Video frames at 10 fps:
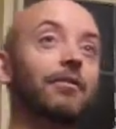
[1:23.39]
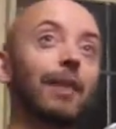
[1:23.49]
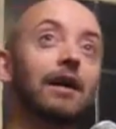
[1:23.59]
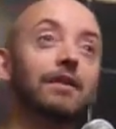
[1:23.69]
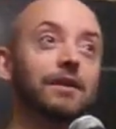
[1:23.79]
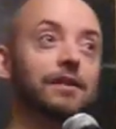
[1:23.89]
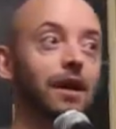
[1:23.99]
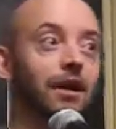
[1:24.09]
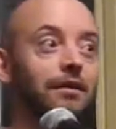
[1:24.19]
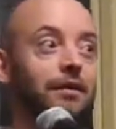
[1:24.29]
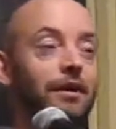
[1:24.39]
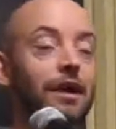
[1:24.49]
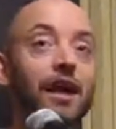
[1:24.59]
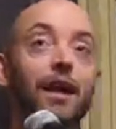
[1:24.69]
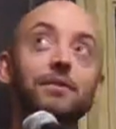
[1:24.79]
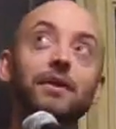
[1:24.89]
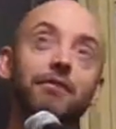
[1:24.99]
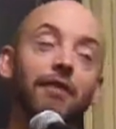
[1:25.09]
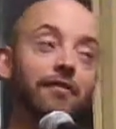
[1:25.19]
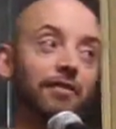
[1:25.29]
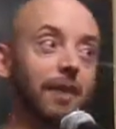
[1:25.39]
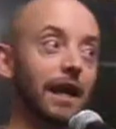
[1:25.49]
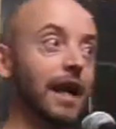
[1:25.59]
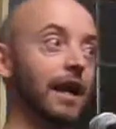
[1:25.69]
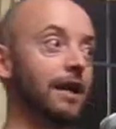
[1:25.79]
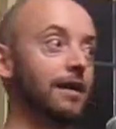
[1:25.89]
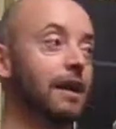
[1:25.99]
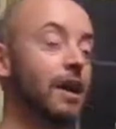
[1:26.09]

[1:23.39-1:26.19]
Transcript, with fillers: from out of the sun comes a threat from the air.